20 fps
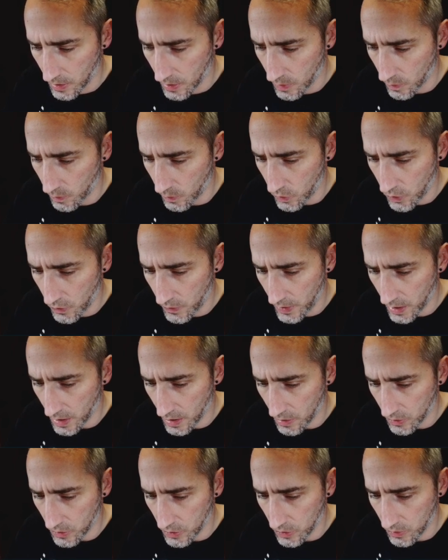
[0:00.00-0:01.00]
moving
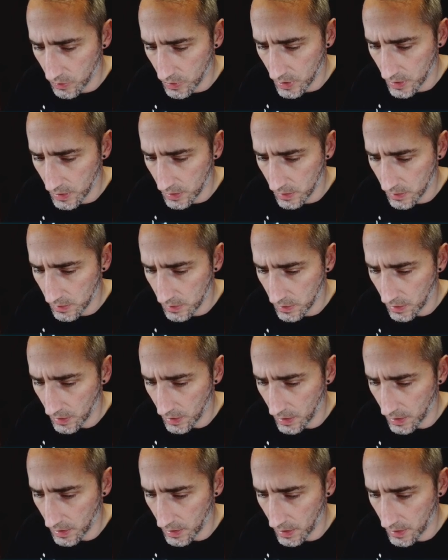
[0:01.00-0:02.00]
our units,
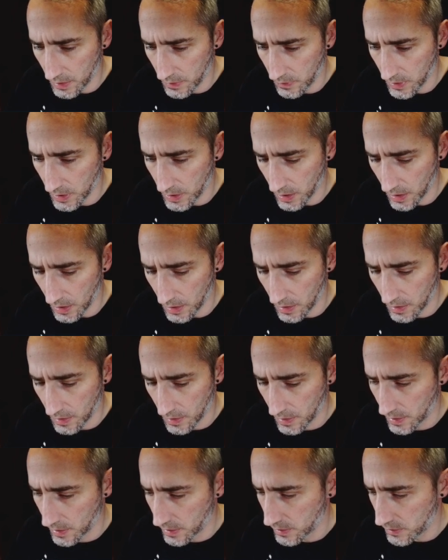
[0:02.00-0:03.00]
and we can
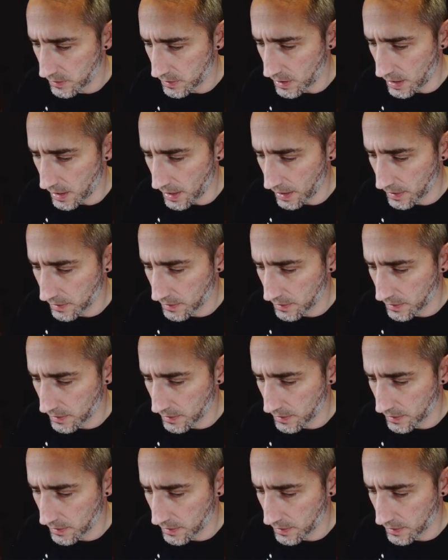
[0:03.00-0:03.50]
select